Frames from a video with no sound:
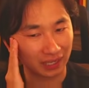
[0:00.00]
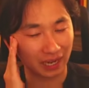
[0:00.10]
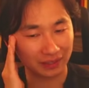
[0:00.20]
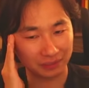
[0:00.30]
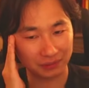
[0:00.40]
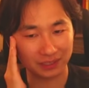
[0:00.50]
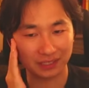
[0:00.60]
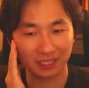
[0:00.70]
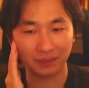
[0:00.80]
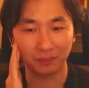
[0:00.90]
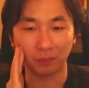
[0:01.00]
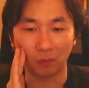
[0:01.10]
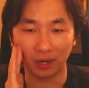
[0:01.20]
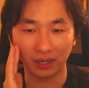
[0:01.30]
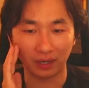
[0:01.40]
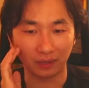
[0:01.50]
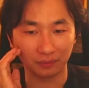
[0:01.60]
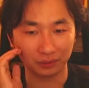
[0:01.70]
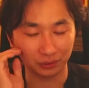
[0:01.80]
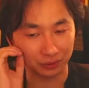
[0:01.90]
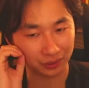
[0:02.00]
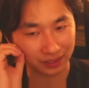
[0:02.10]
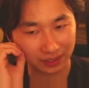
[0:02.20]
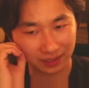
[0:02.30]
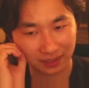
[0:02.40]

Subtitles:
I think we just keep our Doomdrake